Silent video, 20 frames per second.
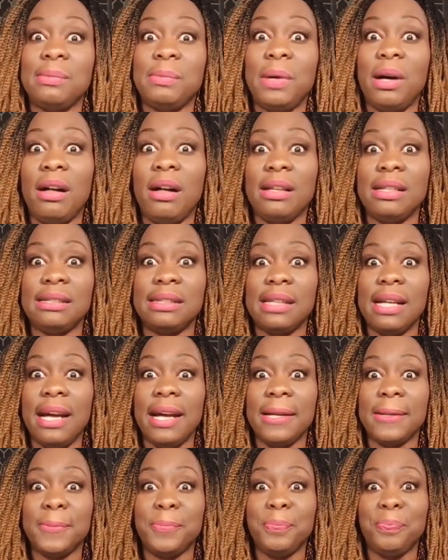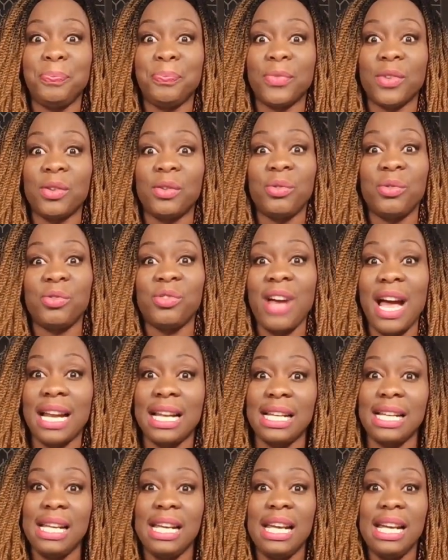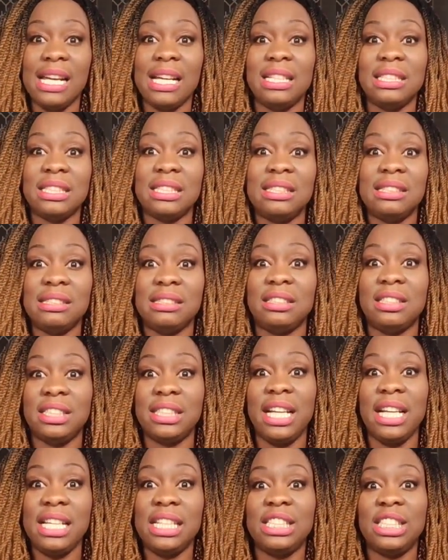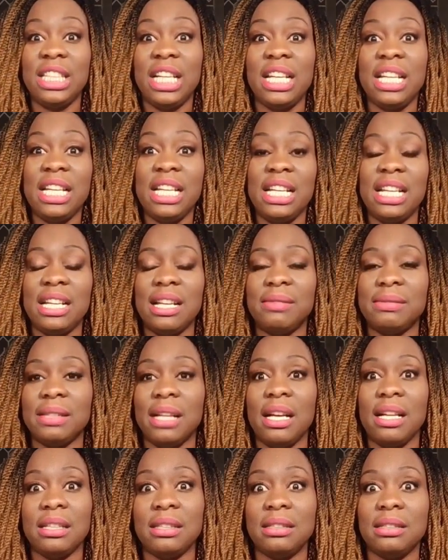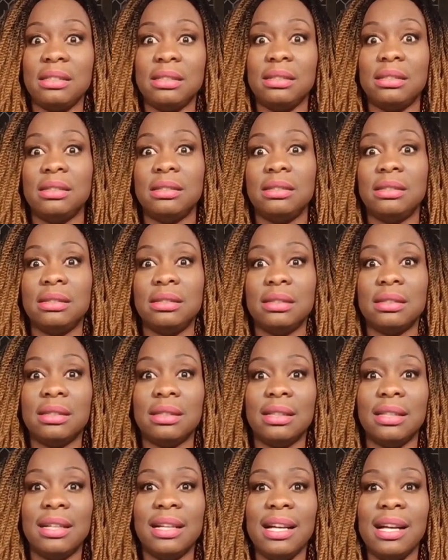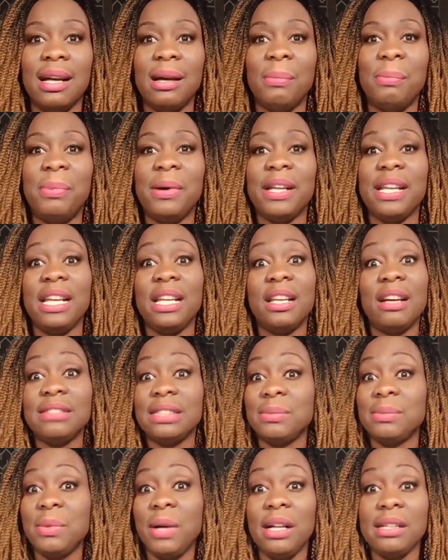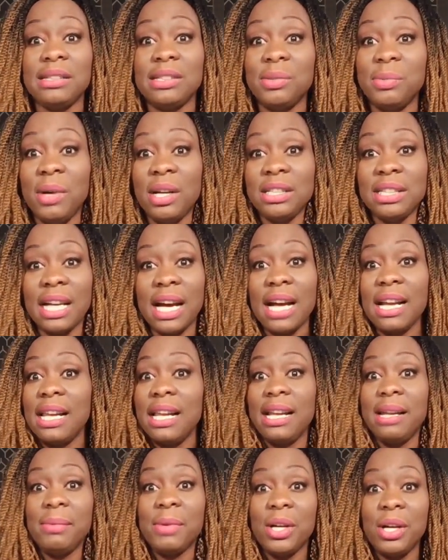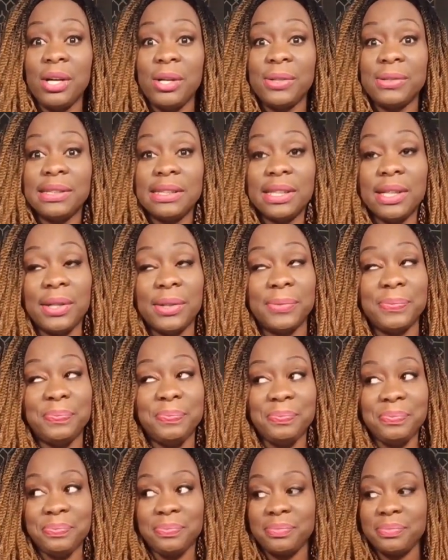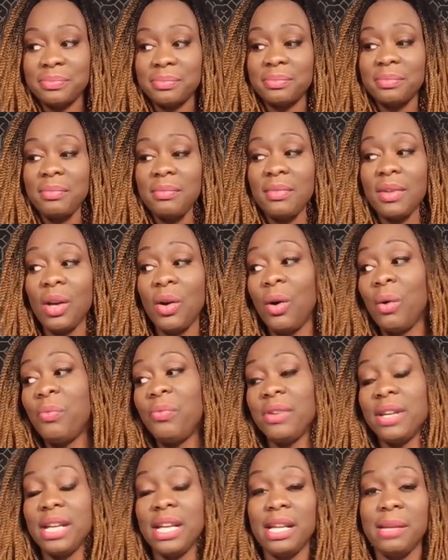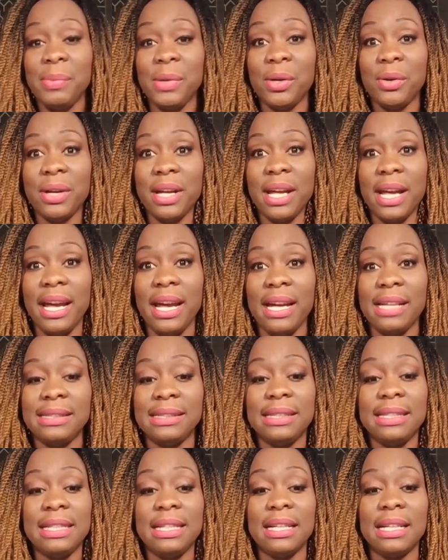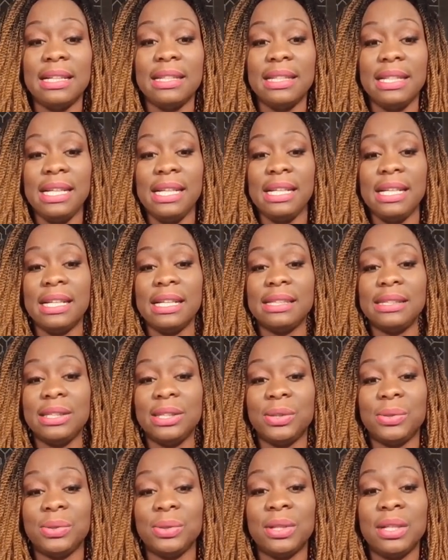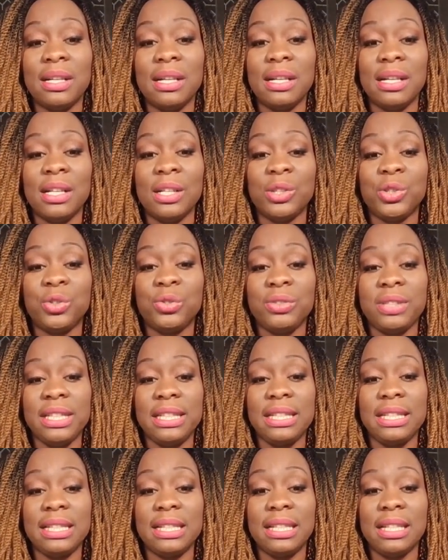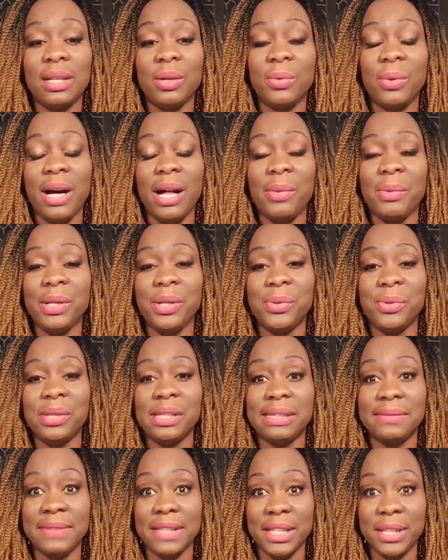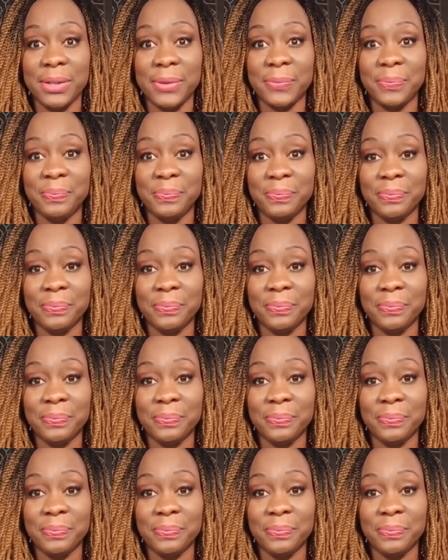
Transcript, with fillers: The ball is like rattling and just shaky, shaky, and I'm like, Ugh. but he loves the ball so much, I gotta let him go. So hopefully he'll be okay sitting and eating his new treat while we do this video.